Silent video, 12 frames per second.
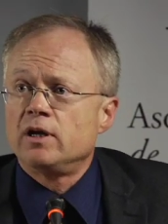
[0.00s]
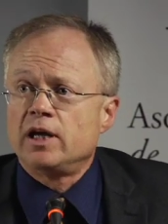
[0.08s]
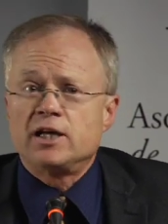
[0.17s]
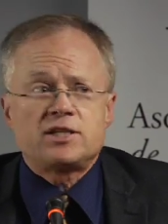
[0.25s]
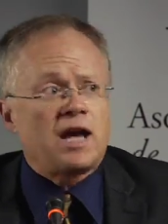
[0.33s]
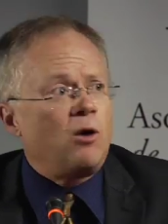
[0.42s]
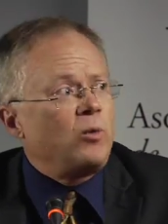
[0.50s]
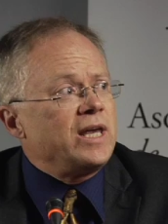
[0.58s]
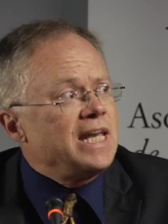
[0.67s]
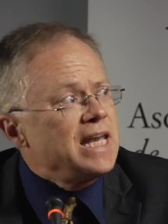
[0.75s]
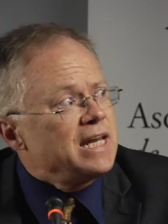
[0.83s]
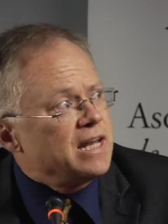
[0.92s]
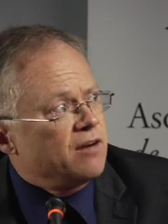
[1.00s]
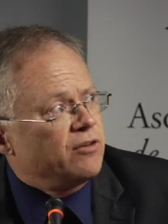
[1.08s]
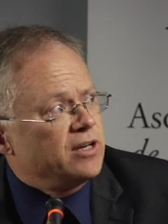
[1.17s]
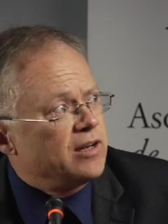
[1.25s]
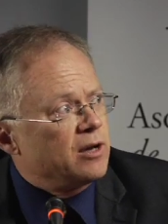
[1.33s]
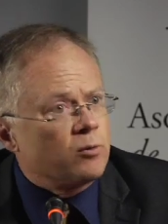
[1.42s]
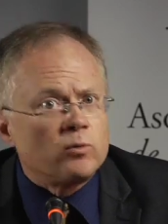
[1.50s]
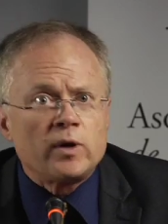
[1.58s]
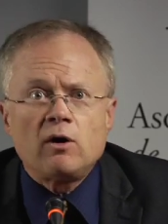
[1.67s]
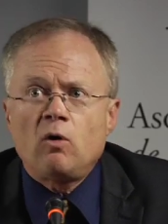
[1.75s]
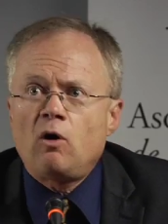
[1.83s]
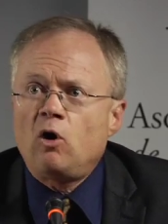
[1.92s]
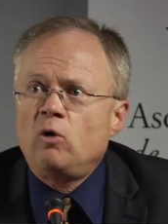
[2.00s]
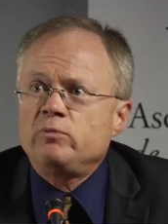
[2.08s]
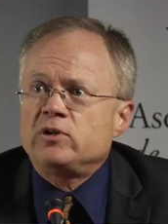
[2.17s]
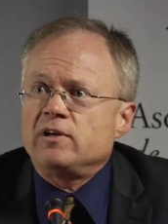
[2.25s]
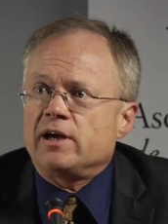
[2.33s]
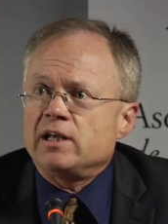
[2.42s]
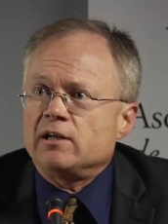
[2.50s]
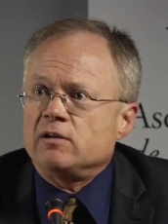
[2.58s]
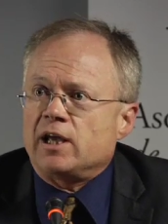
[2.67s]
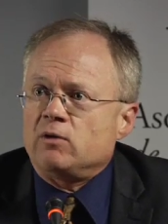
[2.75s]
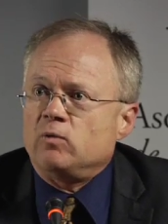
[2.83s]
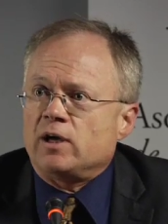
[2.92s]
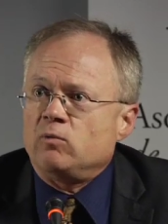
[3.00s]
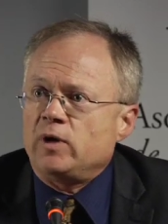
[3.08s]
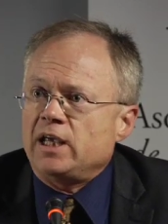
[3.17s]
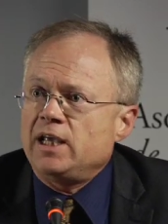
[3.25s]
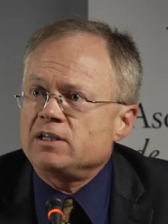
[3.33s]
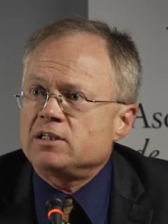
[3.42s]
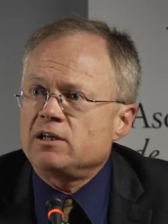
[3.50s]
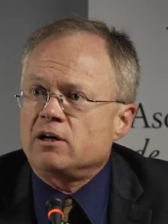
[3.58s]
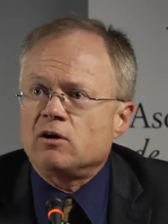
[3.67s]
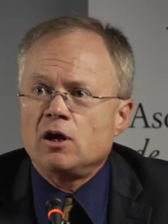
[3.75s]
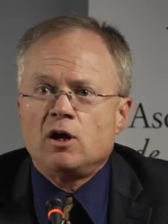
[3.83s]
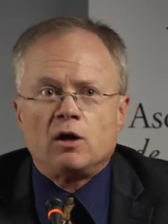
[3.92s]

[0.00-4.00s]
It's how we eat every day. When we go home tonight and, and, and we eat dinner,